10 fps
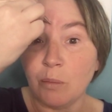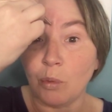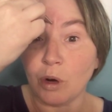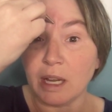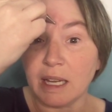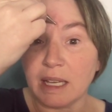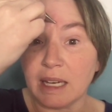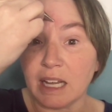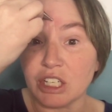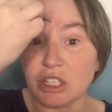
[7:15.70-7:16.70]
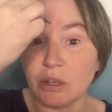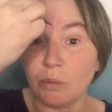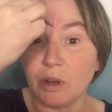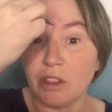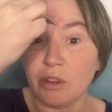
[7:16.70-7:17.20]
more in
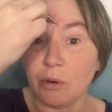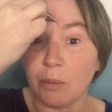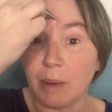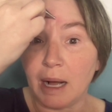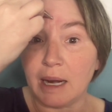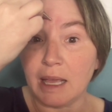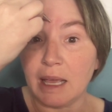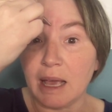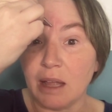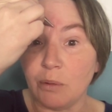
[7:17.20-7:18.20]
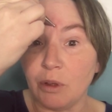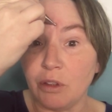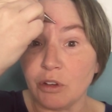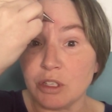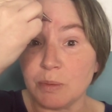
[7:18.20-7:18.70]
connection with your body and with
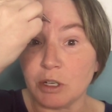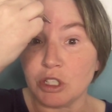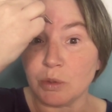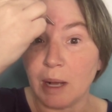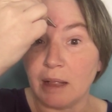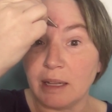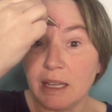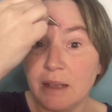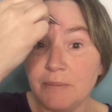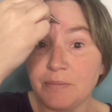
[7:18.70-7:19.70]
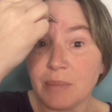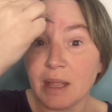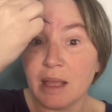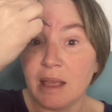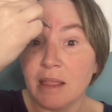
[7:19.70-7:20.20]
your spirituality.
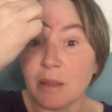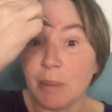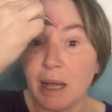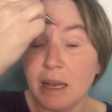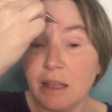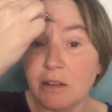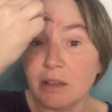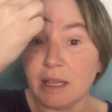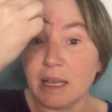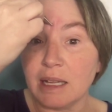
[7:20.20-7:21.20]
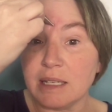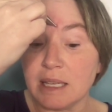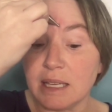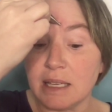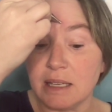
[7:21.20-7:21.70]
The pineal gland
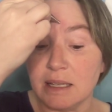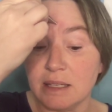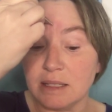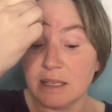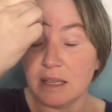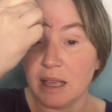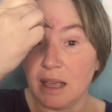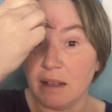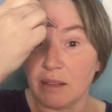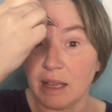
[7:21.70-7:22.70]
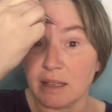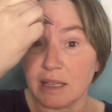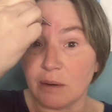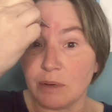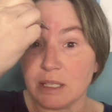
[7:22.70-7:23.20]
is a gland
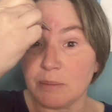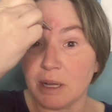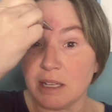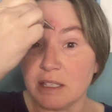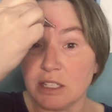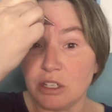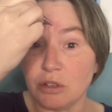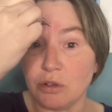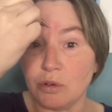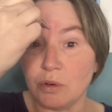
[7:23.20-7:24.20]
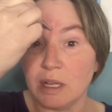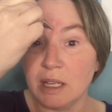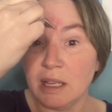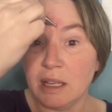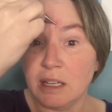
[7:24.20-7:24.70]
that responds to
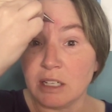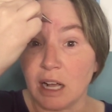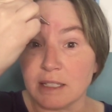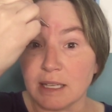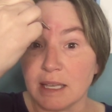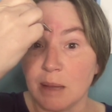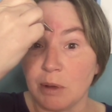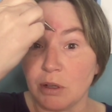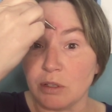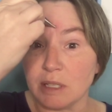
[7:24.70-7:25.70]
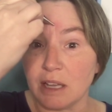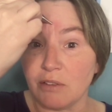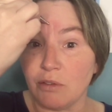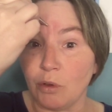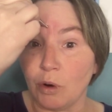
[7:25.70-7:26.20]
toxic chemicals like
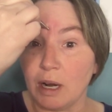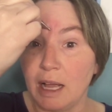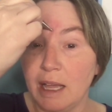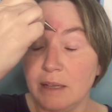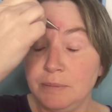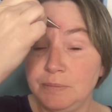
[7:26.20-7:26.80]
fluoride,